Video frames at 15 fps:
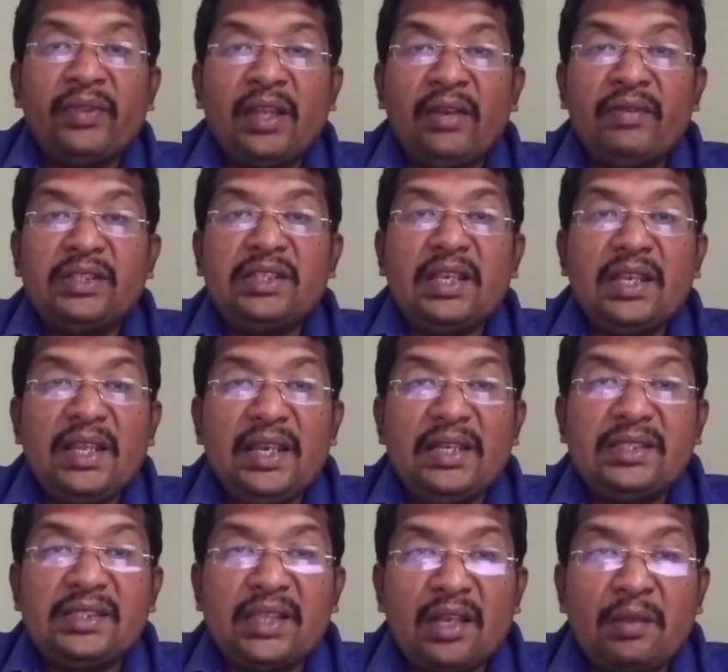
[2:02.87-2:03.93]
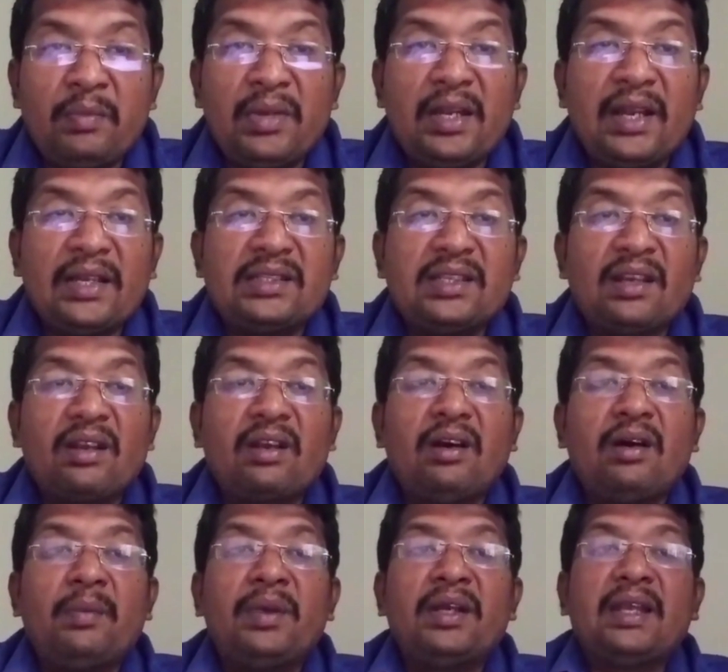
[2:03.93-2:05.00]
in which each segment has a
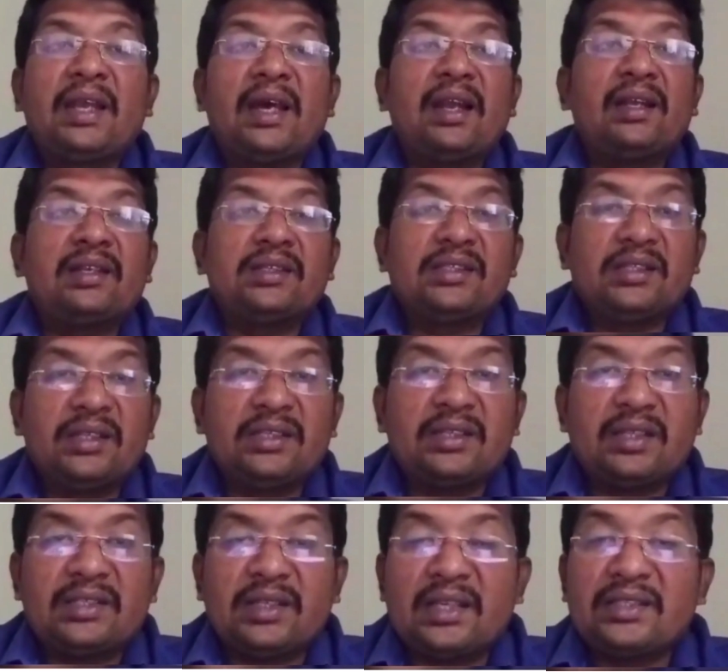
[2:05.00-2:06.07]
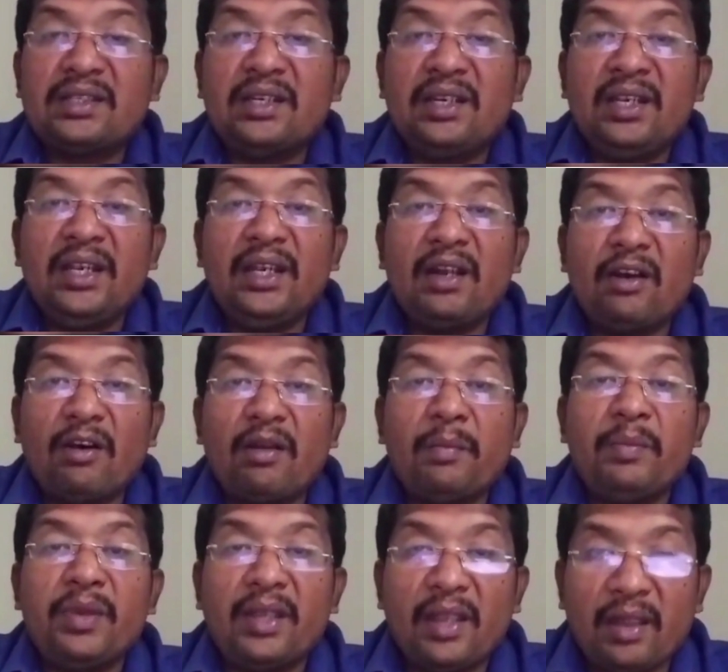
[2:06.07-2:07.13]
common characteristic such as need or
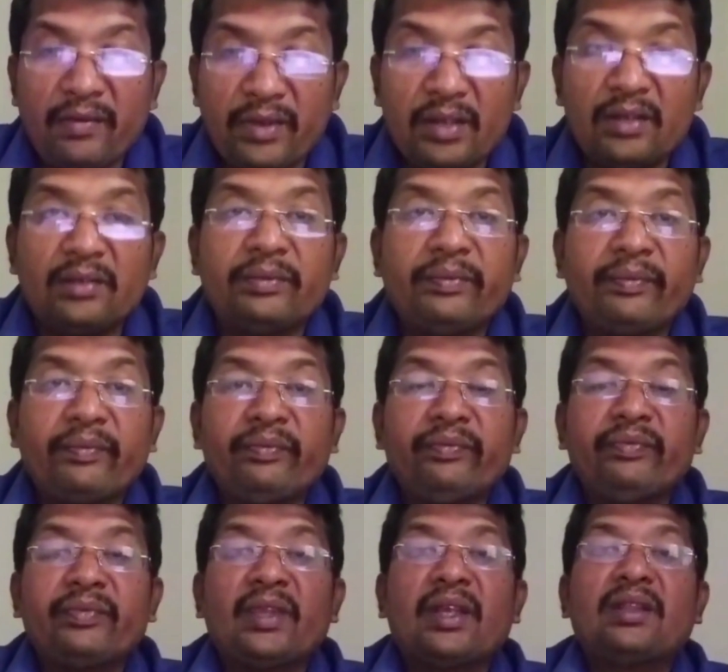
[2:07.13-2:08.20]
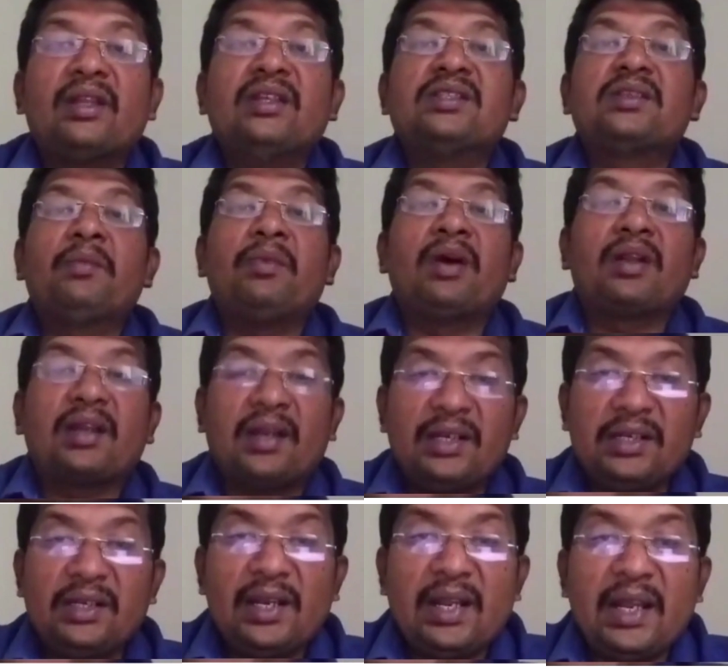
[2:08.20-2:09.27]
behavior. That is a
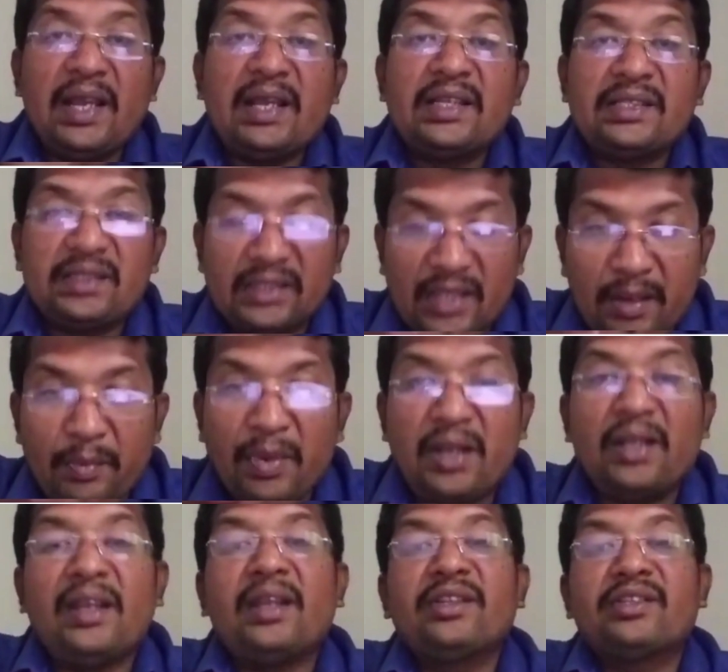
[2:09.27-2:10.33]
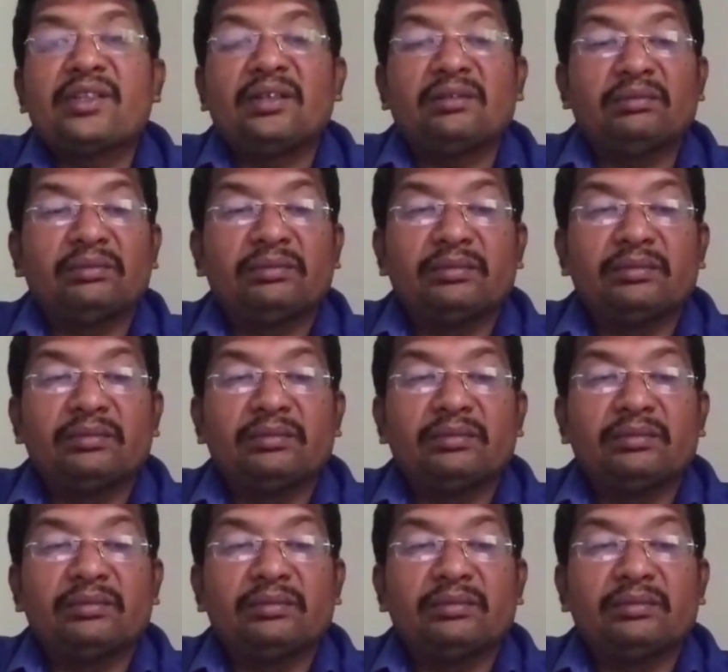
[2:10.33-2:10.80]
market segmentation.